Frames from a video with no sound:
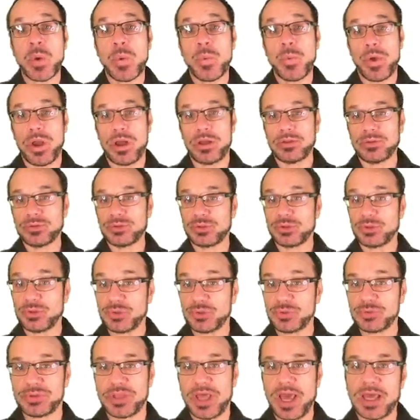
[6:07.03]
Well, to
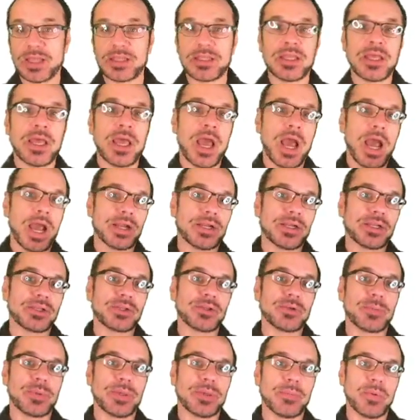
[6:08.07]
do that, I need
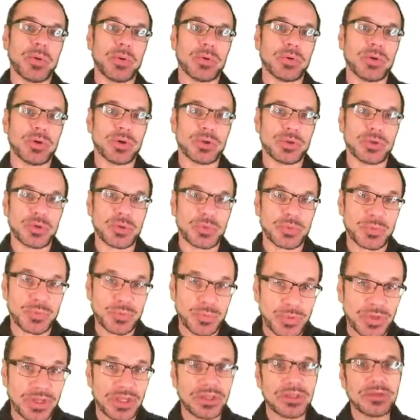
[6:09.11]
to be able to
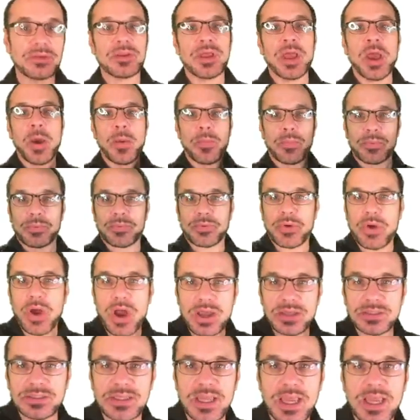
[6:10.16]
read,
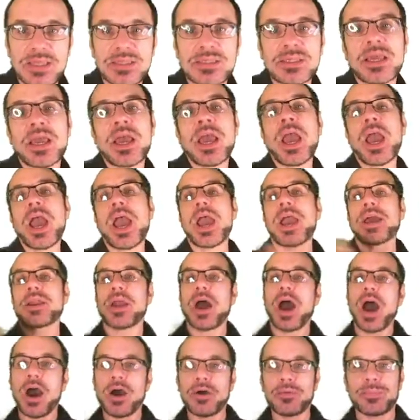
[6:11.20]
process, and
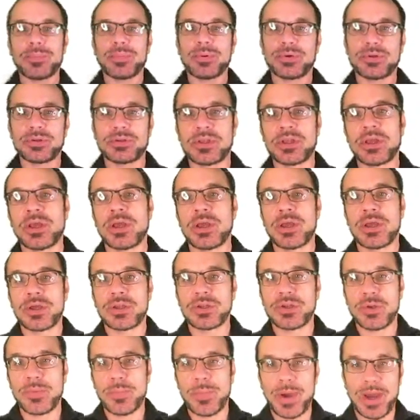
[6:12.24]
output
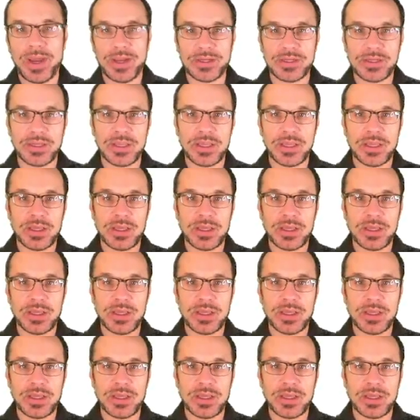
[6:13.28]
the byte